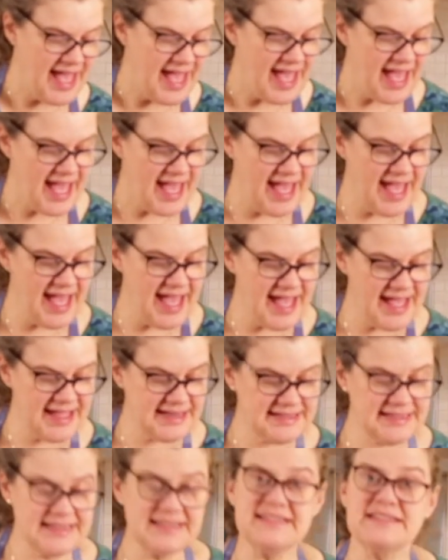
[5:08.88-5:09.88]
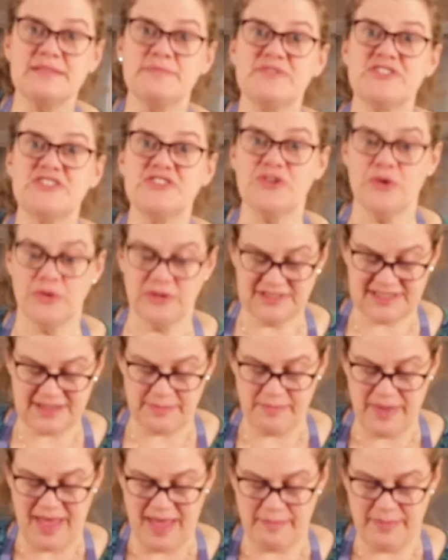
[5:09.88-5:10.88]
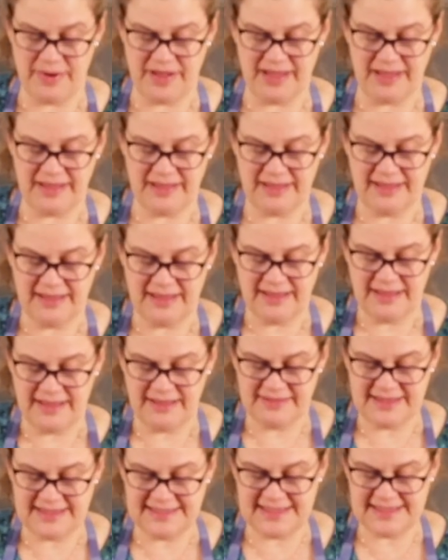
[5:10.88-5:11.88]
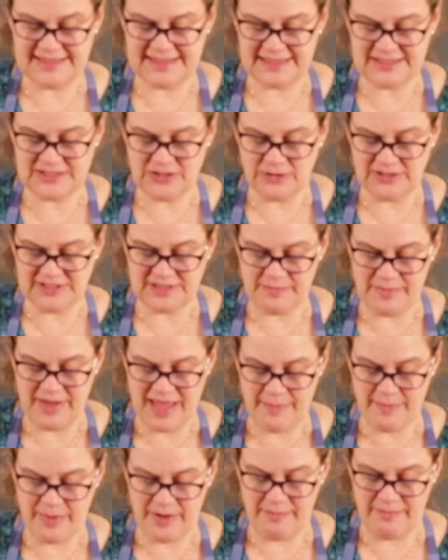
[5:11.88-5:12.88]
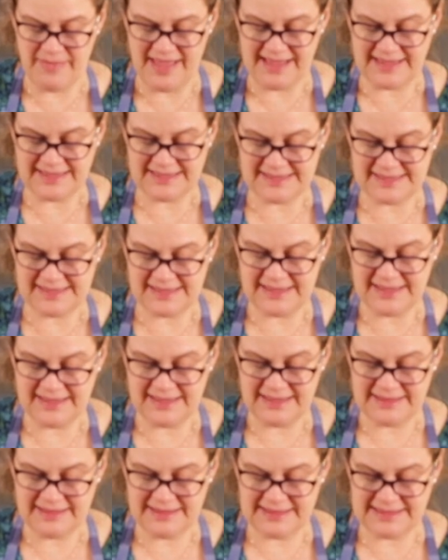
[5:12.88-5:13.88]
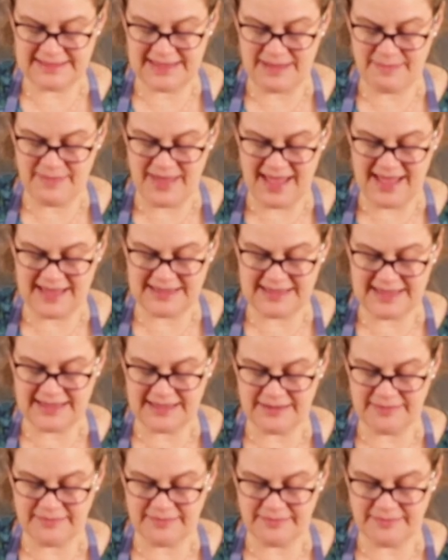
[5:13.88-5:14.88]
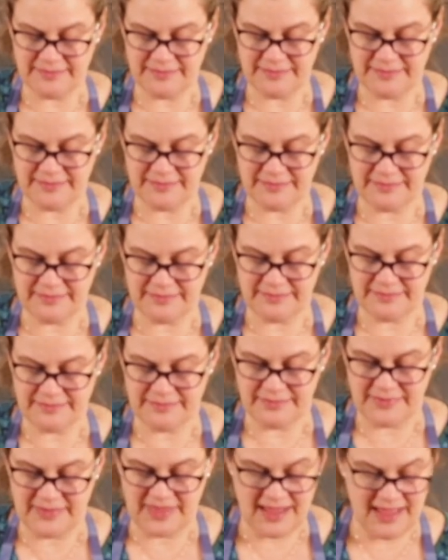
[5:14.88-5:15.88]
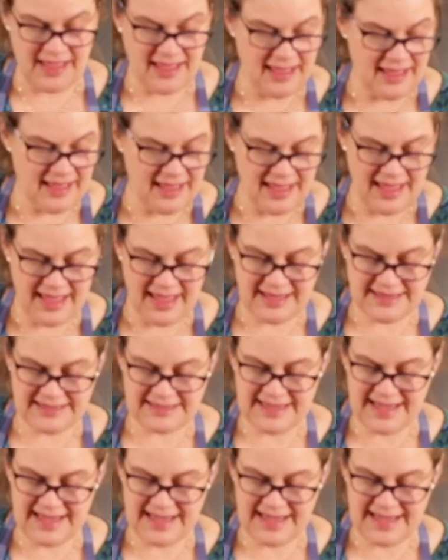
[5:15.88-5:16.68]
add the eggs, and you can add some seasoning, a mixture of freshly ground black pepper and salt.